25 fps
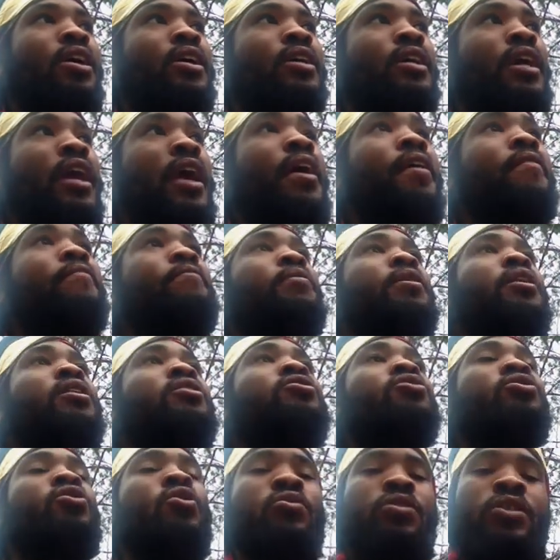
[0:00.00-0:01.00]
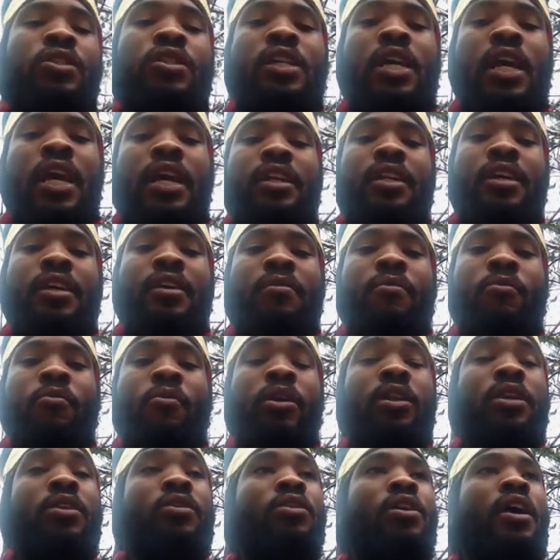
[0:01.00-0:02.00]
can be associated,
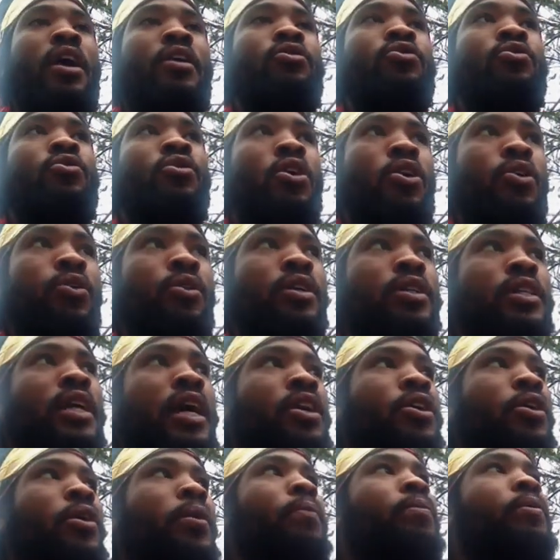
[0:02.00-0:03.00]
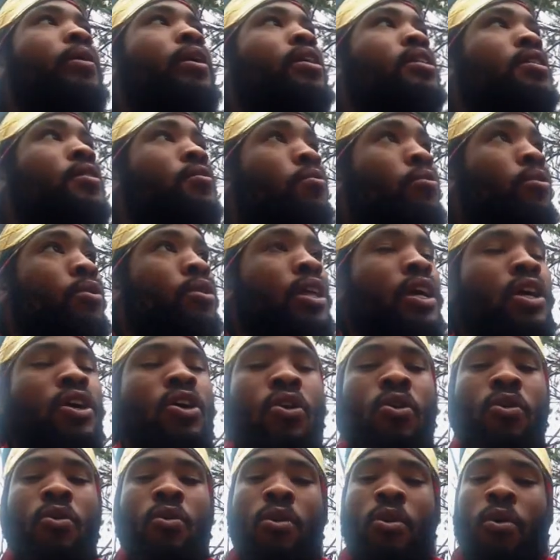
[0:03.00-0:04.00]
when, as you notice, that Europeans, everywhere they
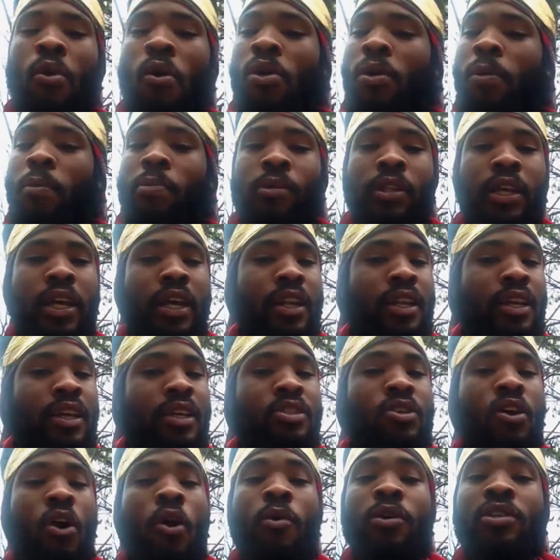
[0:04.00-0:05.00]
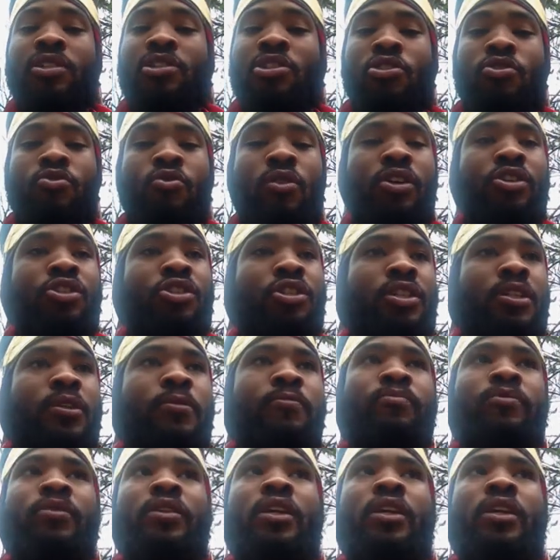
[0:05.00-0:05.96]
go on the planet, it's always destruction,